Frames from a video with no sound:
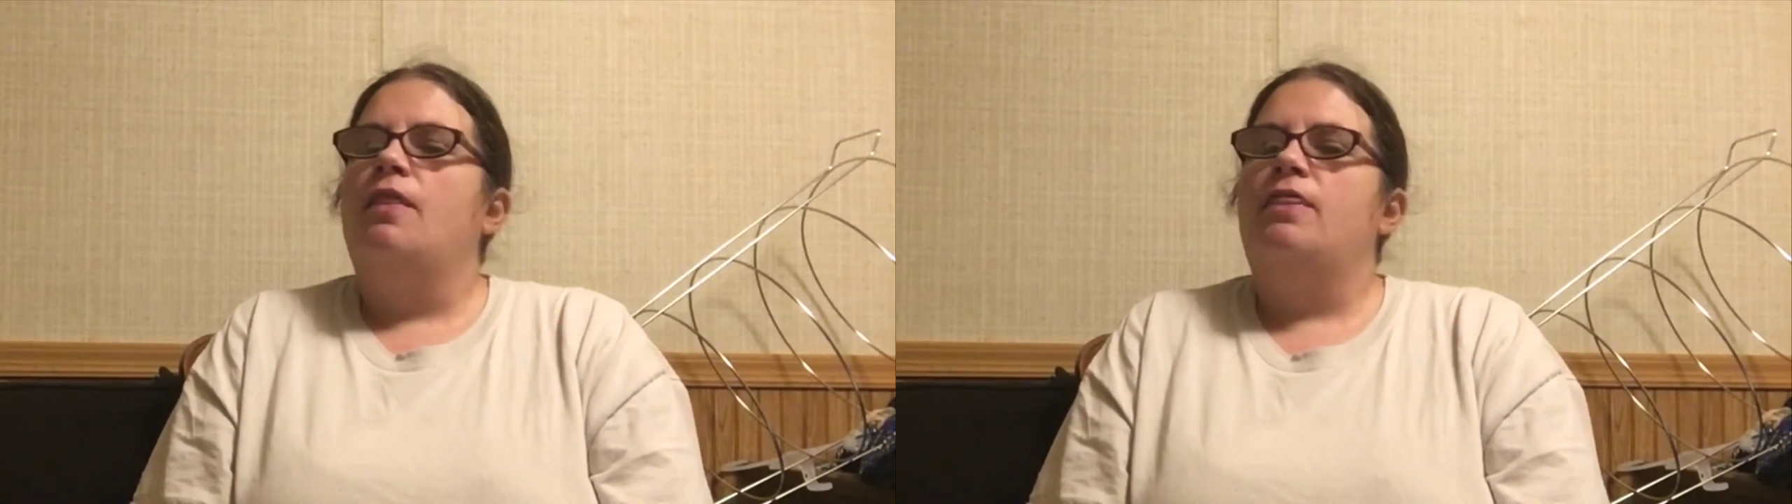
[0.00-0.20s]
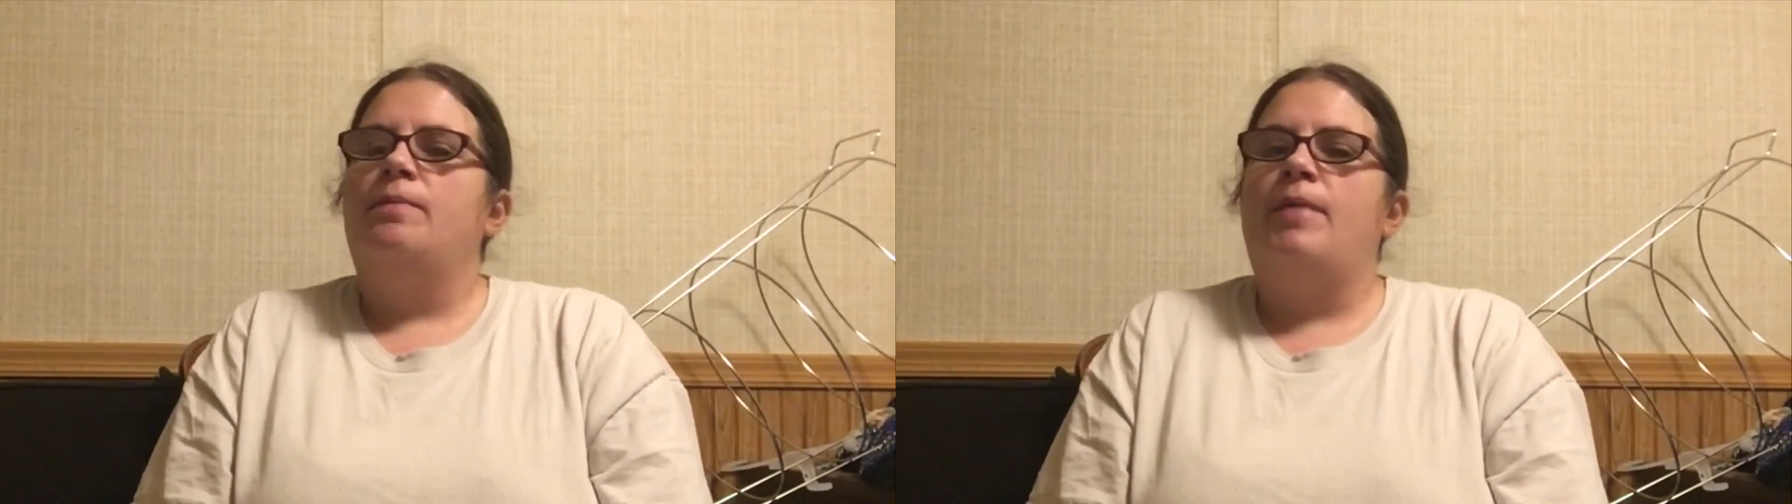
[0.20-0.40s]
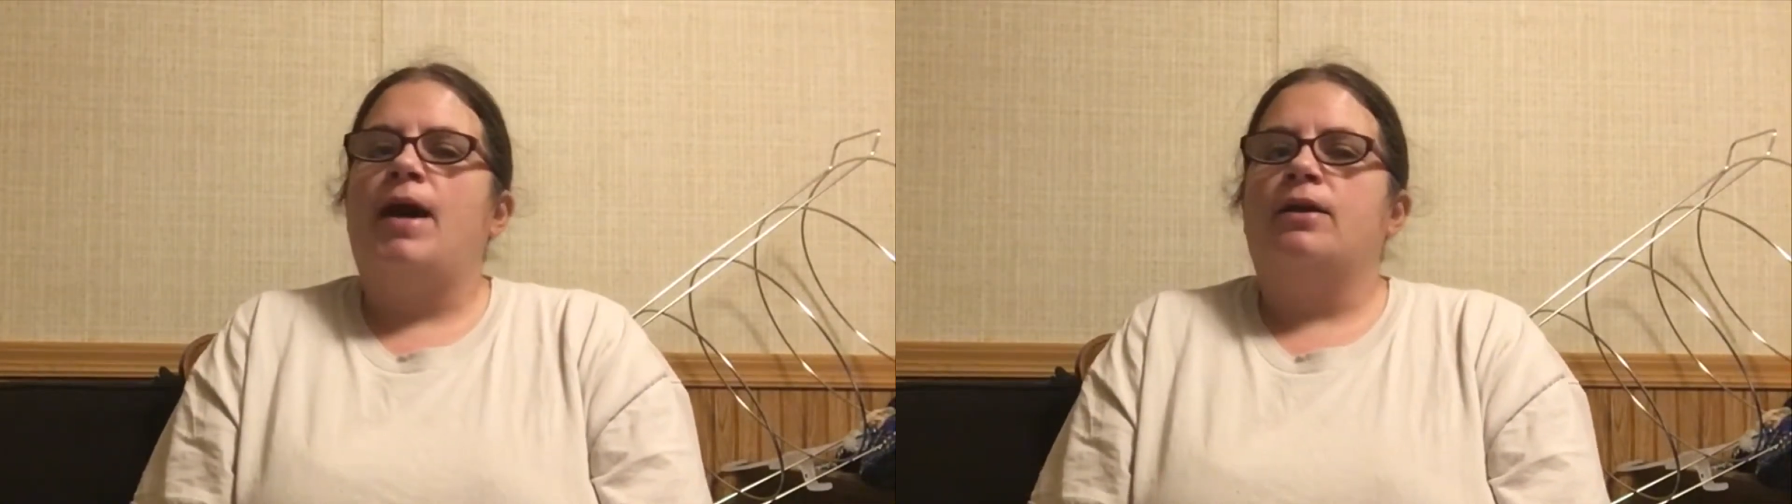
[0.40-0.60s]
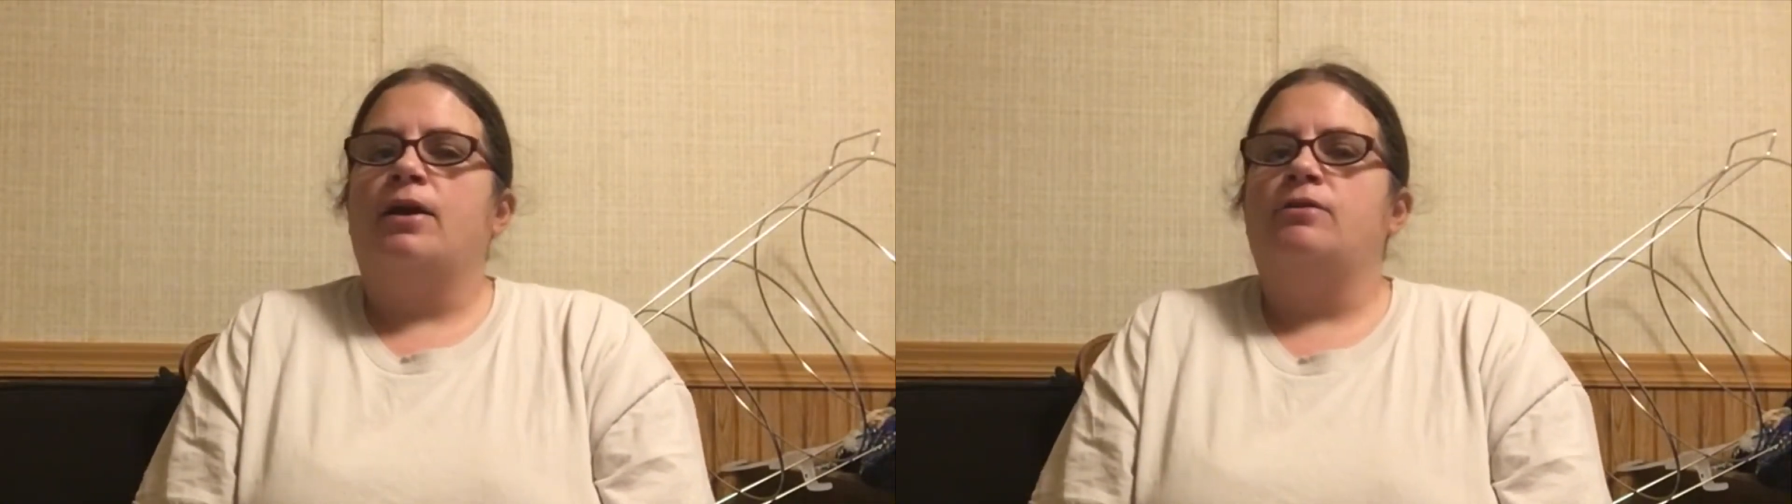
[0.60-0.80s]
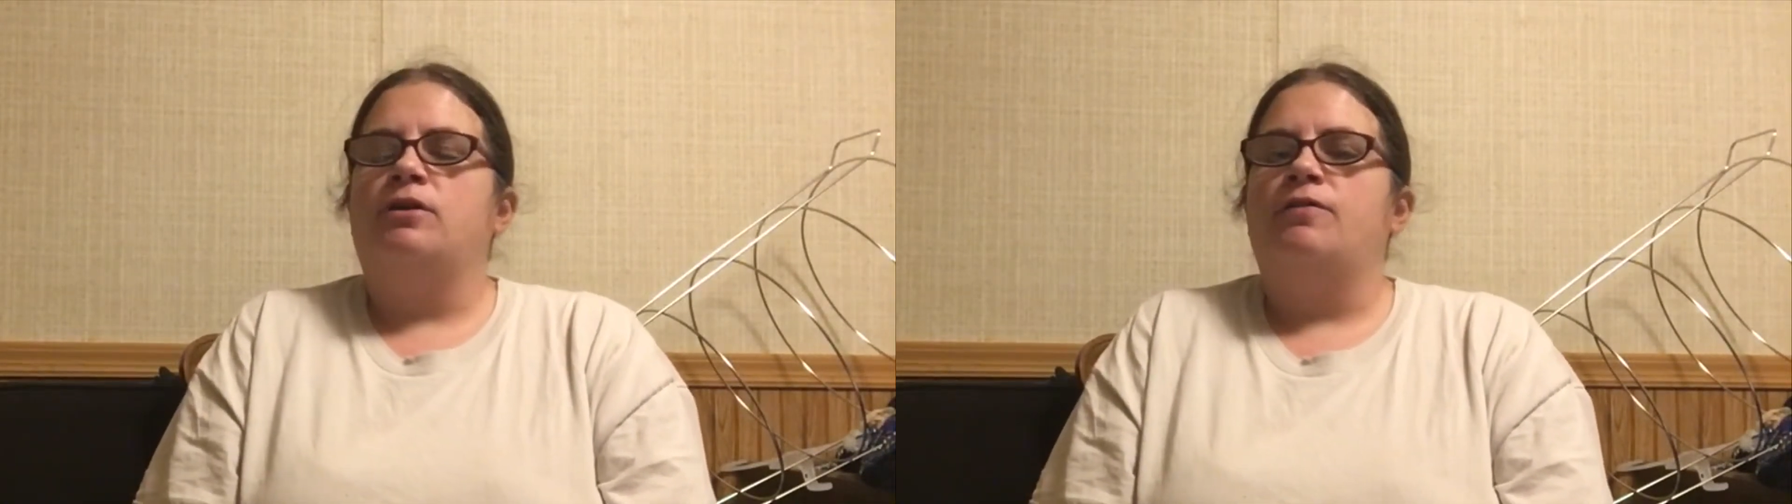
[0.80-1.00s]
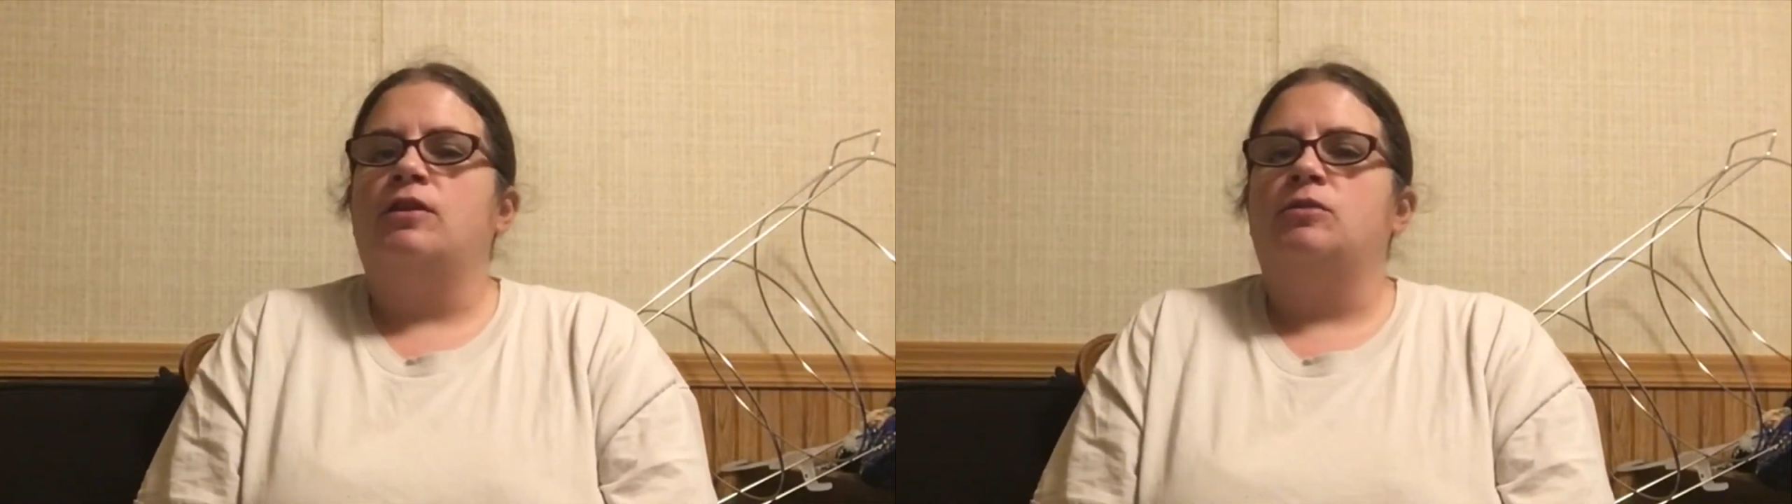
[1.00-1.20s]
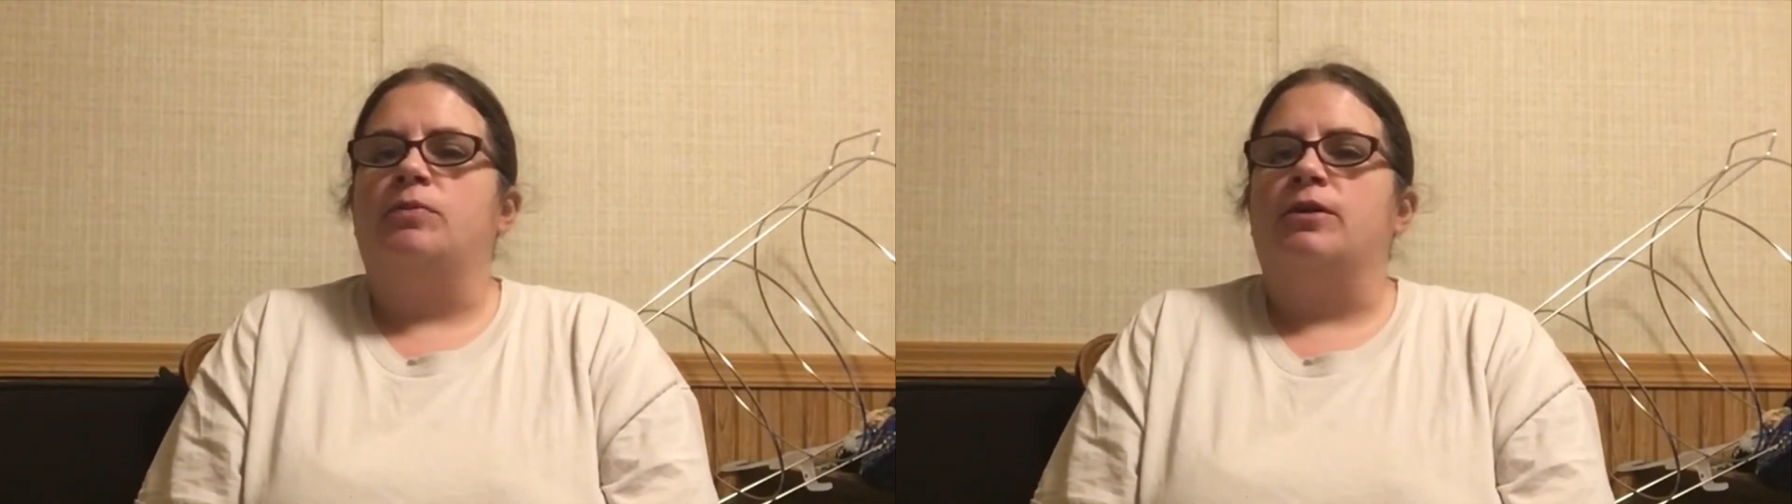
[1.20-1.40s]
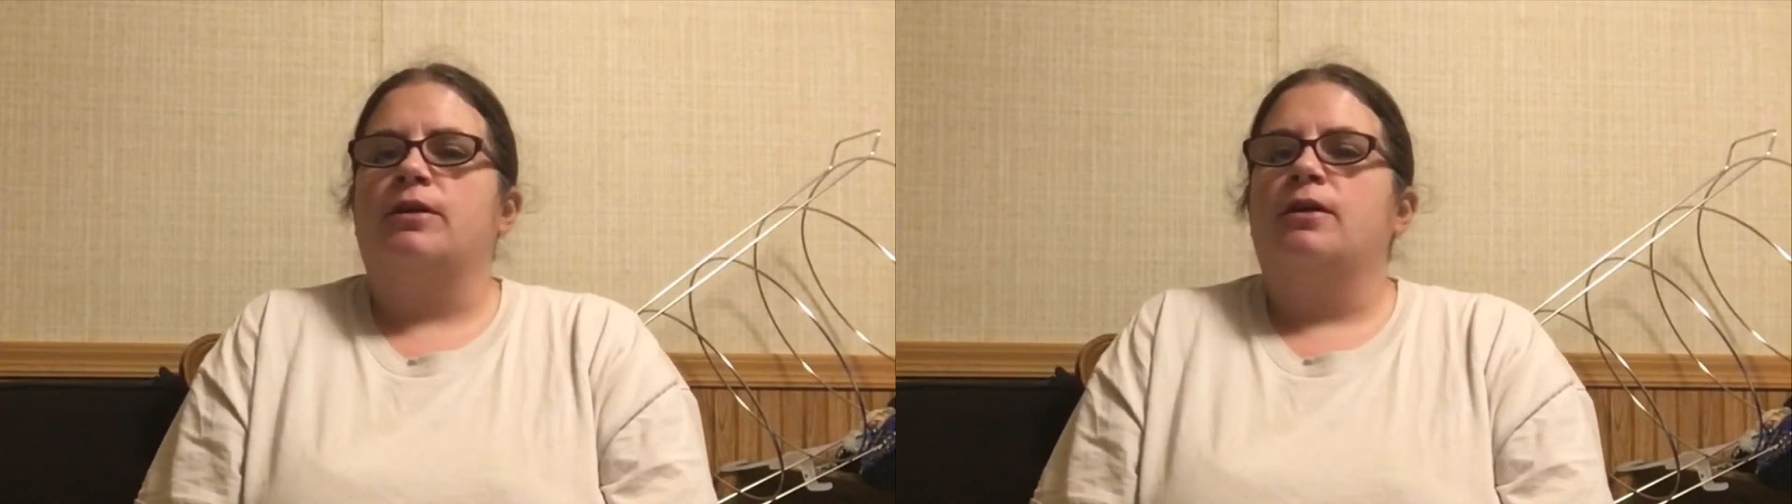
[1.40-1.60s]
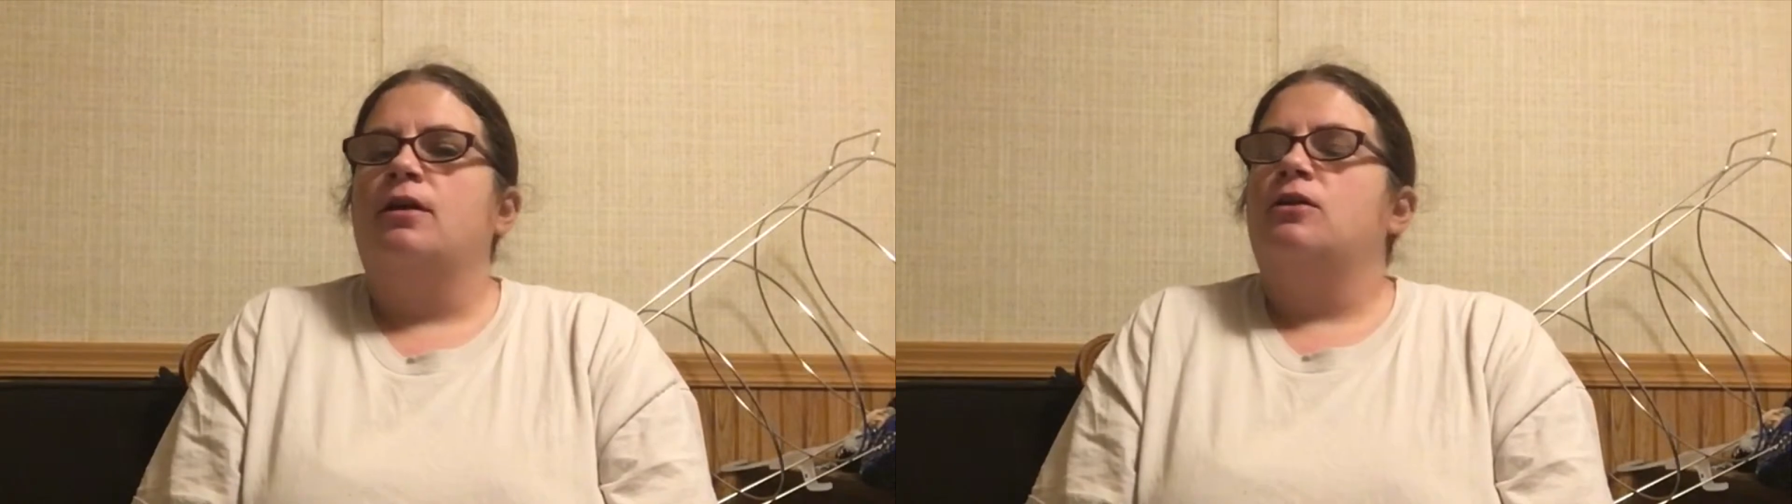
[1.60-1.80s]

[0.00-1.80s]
the background of this book.